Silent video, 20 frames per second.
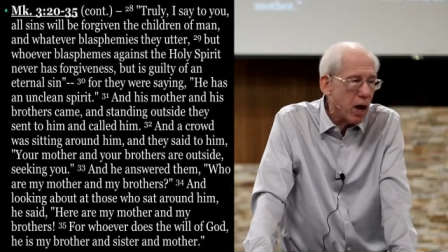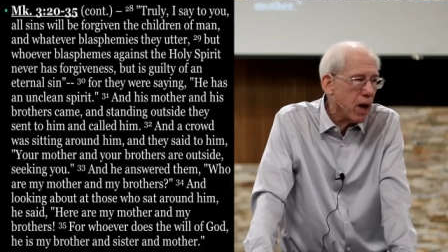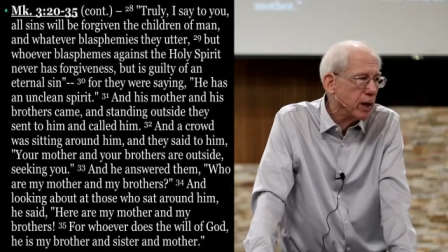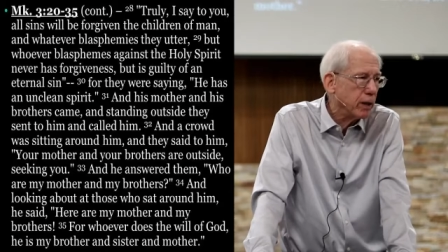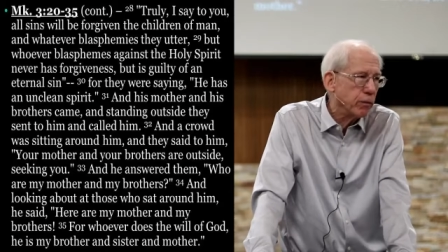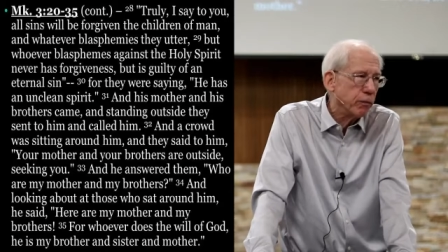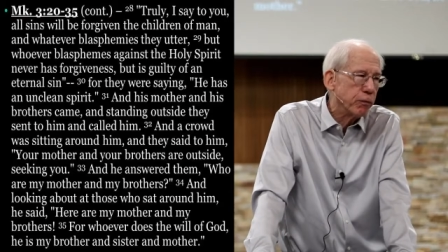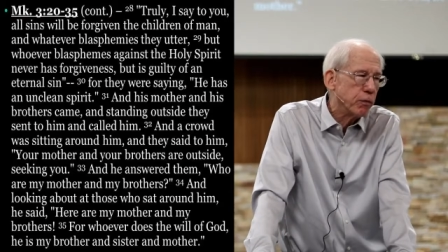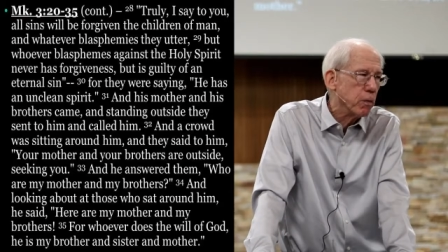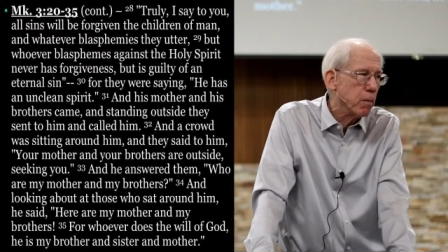
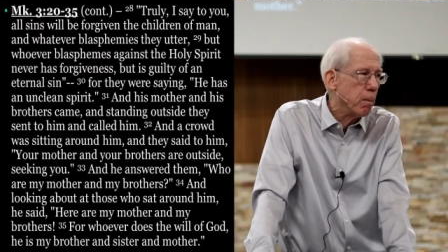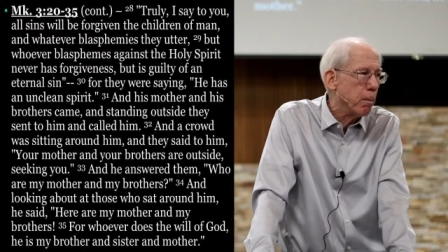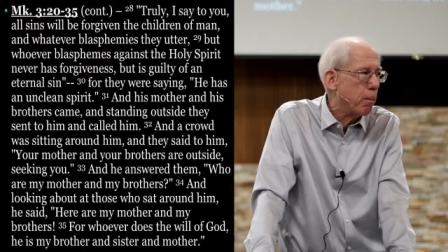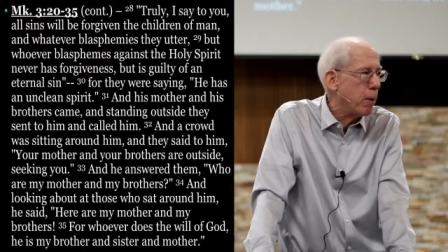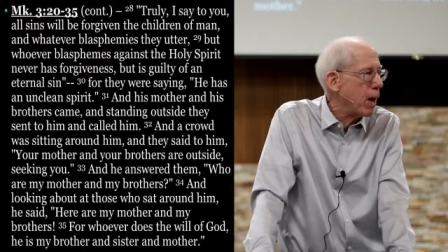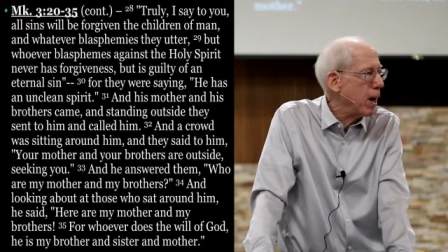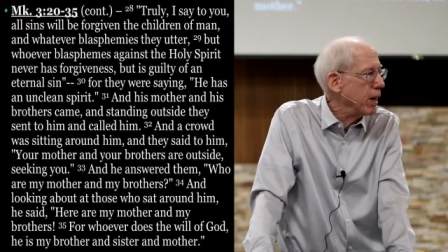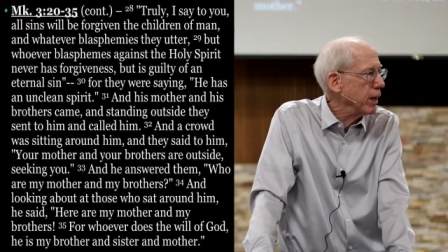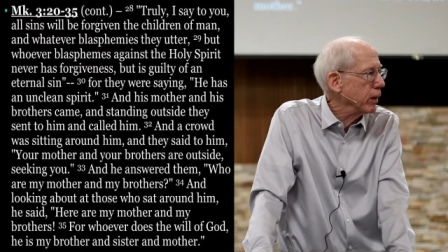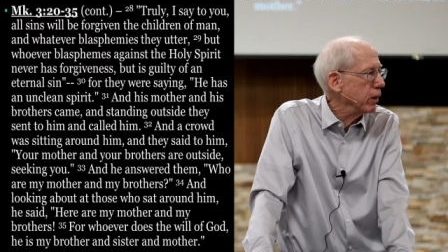not from
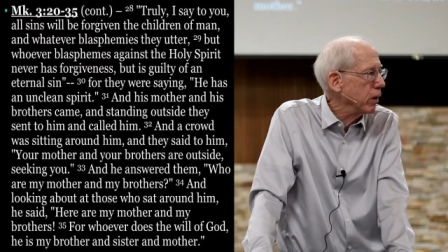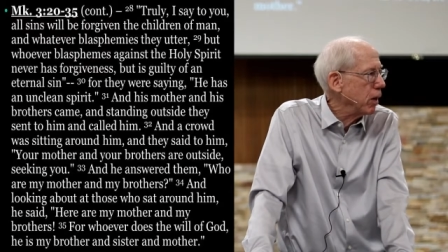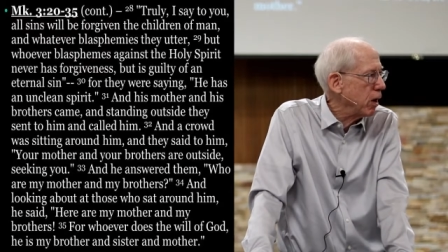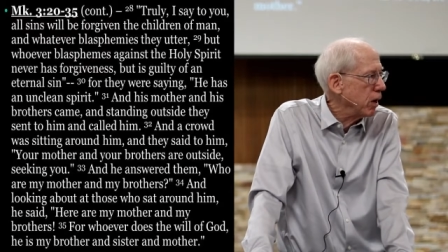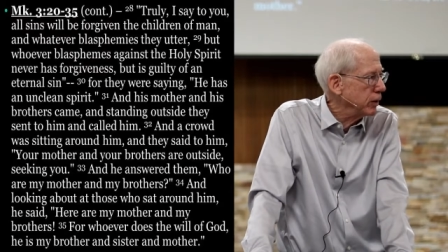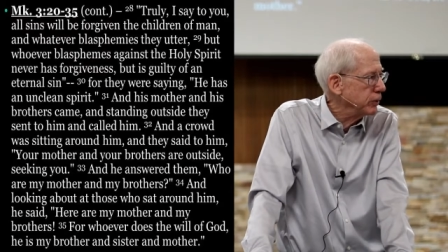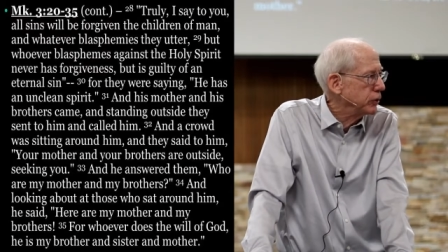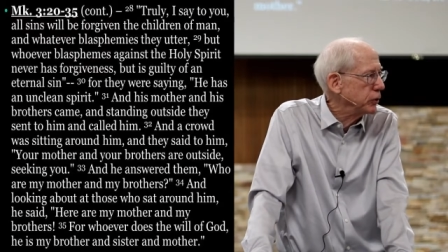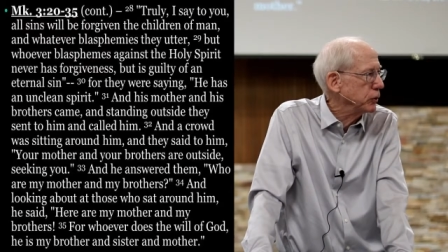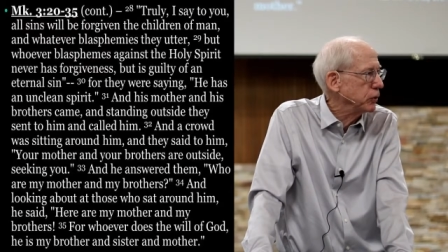
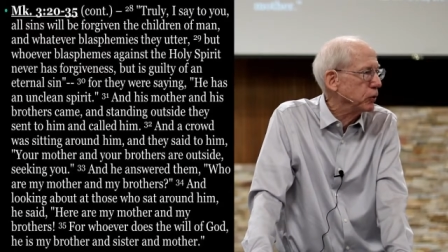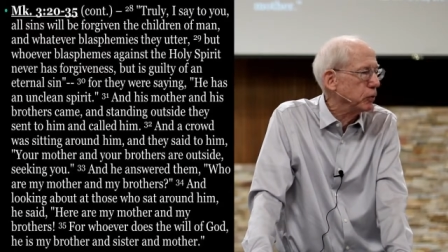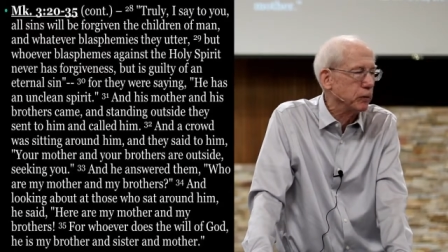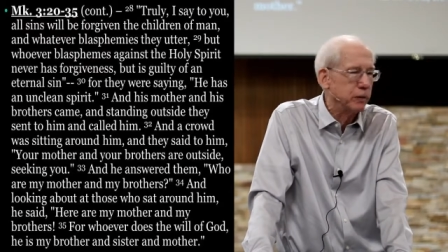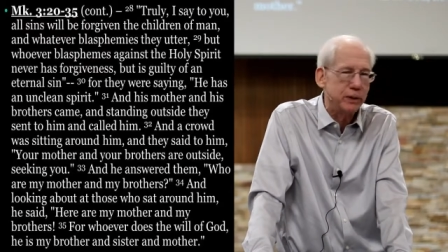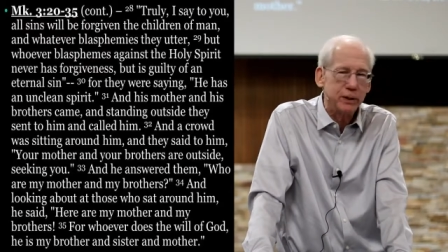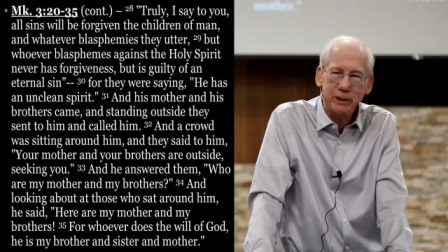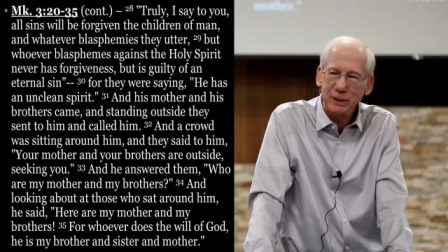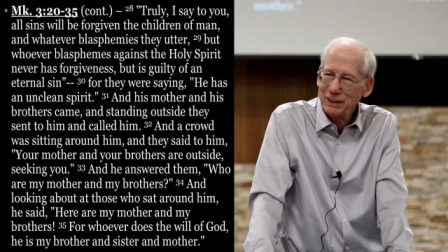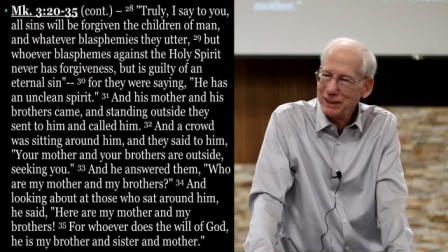
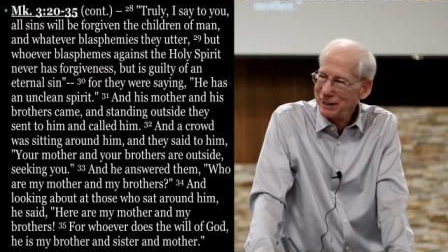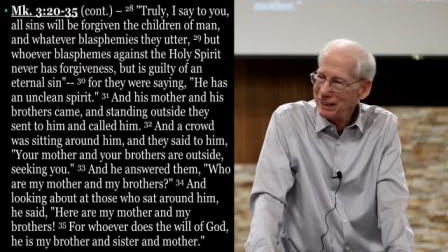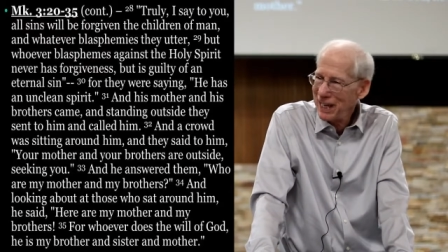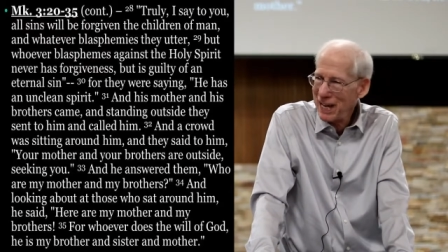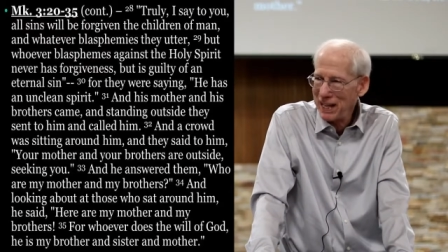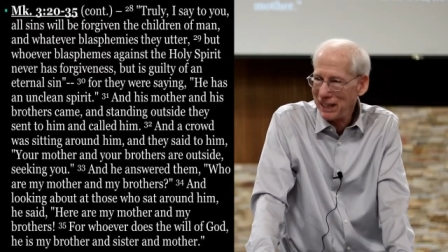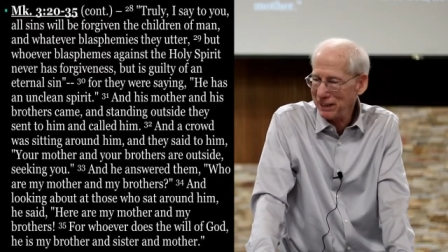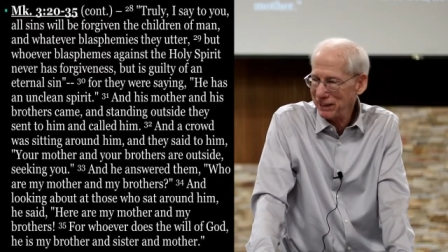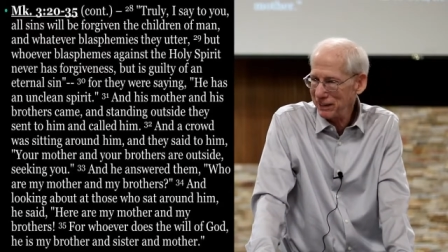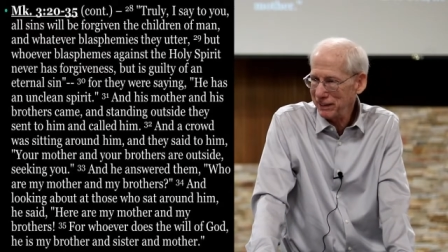biological
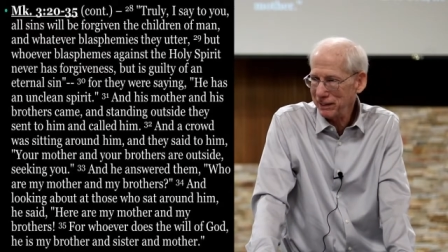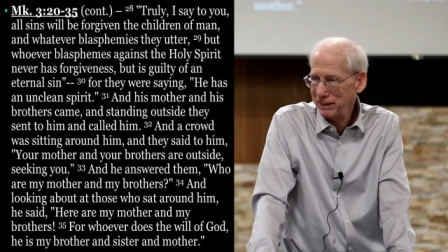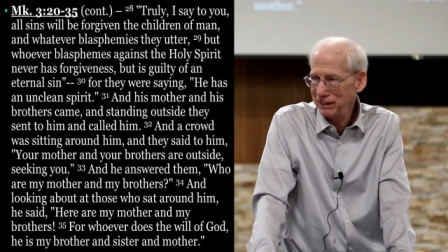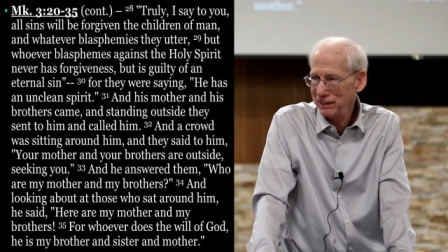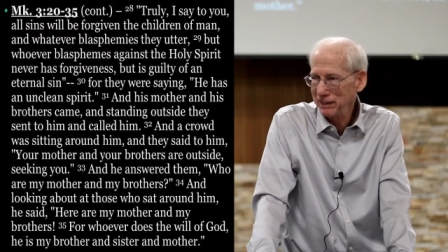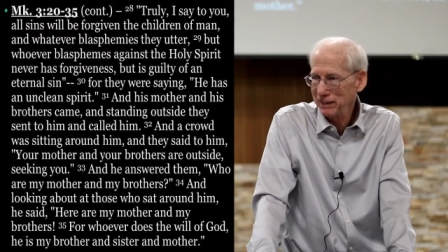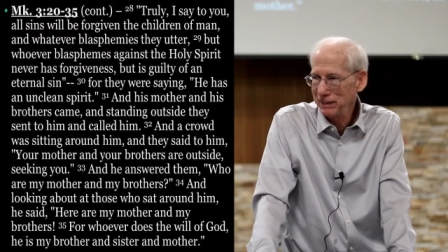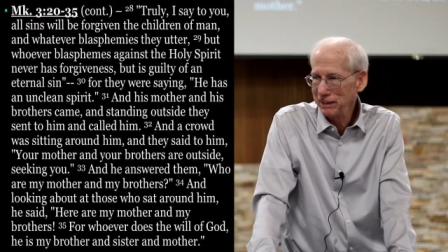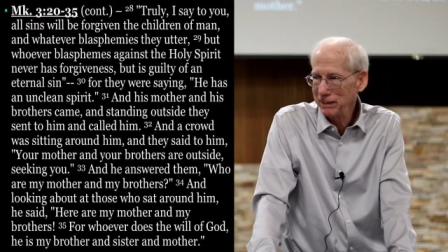descent,